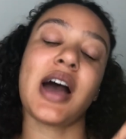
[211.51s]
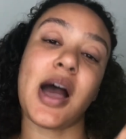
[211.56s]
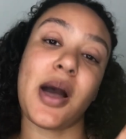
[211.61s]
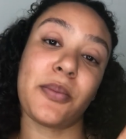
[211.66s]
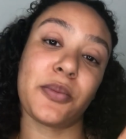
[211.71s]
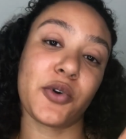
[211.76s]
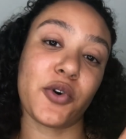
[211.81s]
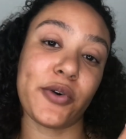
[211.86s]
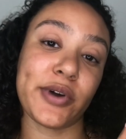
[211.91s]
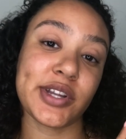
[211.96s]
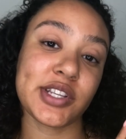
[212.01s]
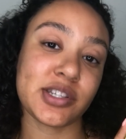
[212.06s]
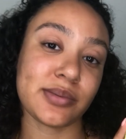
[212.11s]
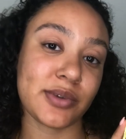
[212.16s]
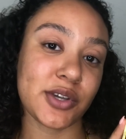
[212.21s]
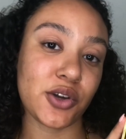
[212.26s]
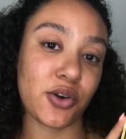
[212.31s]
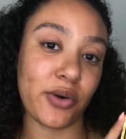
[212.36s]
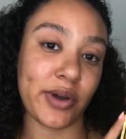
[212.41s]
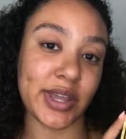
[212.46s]
I'm going to
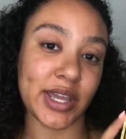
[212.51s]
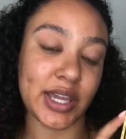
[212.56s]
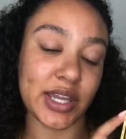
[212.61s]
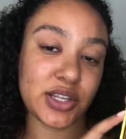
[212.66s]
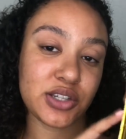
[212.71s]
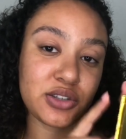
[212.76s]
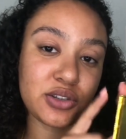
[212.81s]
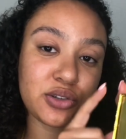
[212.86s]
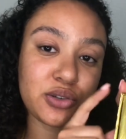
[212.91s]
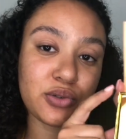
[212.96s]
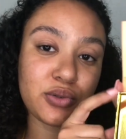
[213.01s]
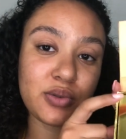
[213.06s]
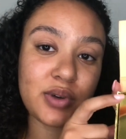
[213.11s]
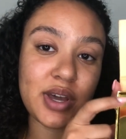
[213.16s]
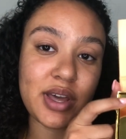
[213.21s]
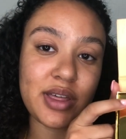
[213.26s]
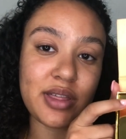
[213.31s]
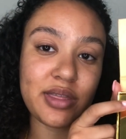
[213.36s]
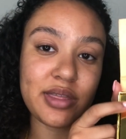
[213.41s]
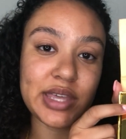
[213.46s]
be going into
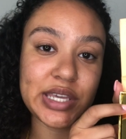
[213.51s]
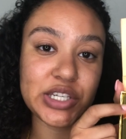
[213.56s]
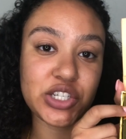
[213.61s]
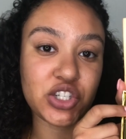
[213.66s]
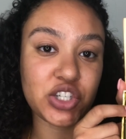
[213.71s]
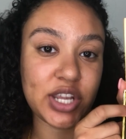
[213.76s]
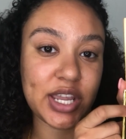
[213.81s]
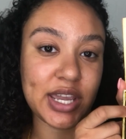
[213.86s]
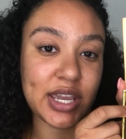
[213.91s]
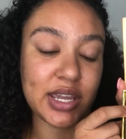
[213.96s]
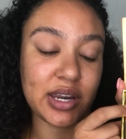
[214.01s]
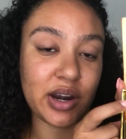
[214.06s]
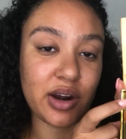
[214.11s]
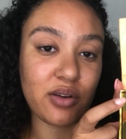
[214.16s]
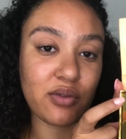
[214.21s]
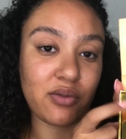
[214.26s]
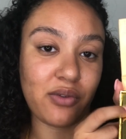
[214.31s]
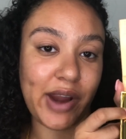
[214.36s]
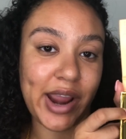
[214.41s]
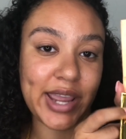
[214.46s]
this shade
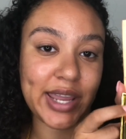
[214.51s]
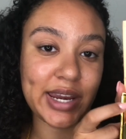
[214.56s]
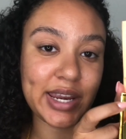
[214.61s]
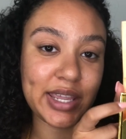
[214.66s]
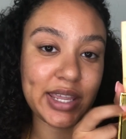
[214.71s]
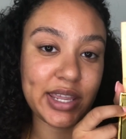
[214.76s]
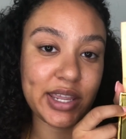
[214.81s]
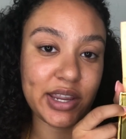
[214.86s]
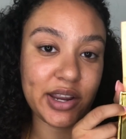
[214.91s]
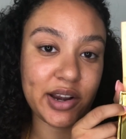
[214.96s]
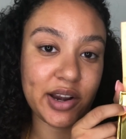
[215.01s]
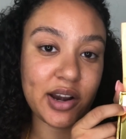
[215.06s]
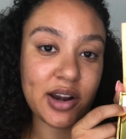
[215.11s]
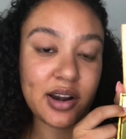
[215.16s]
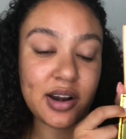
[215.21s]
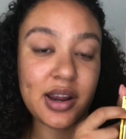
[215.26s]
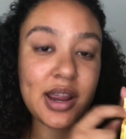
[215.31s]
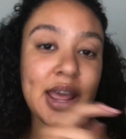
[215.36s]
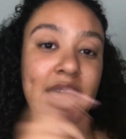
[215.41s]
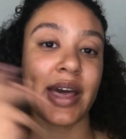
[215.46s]
right here
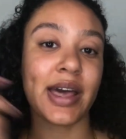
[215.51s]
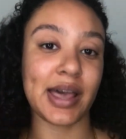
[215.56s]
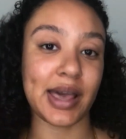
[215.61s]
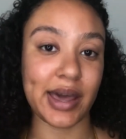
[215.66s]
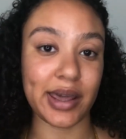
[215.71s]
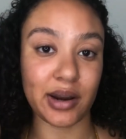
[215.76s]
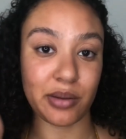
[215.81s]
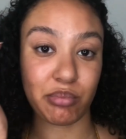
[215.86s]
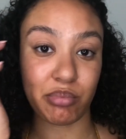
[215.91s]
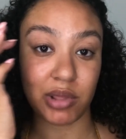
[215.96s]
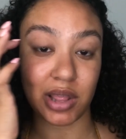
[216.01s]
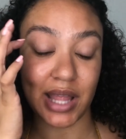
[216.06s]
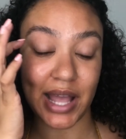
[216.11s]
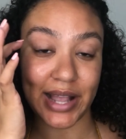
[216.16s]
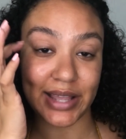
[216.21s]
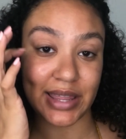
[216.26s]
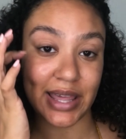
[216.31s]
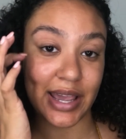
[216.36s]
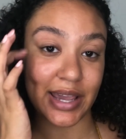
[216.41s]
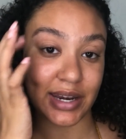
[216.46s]
and
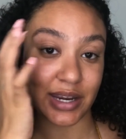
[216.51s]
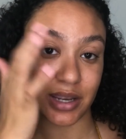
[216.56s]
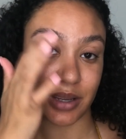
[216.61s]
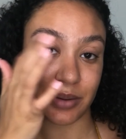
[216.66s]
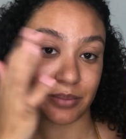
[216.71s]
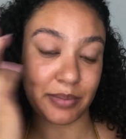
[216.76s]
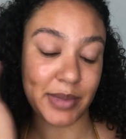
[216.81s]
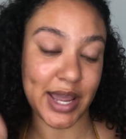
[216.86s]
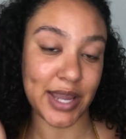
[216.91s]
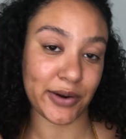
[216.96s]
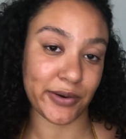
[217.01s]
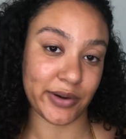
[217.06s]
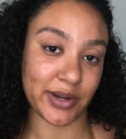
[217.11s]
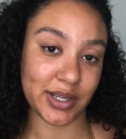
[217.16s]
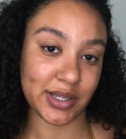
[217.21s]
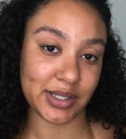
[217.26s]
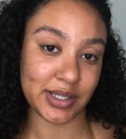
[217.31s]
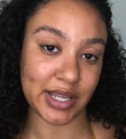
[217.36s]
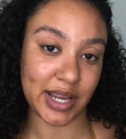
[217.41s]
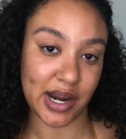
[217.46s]
apply that in my
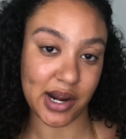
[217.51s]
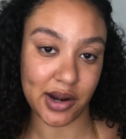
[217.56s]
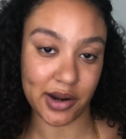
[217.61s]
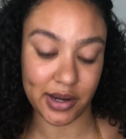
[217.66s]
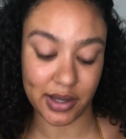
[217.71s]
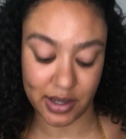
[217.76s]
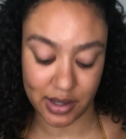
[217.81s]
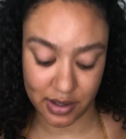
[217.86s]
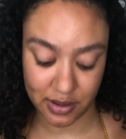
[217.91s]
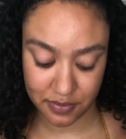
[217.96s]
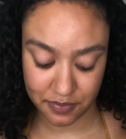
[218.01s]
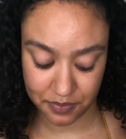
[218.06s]
crease area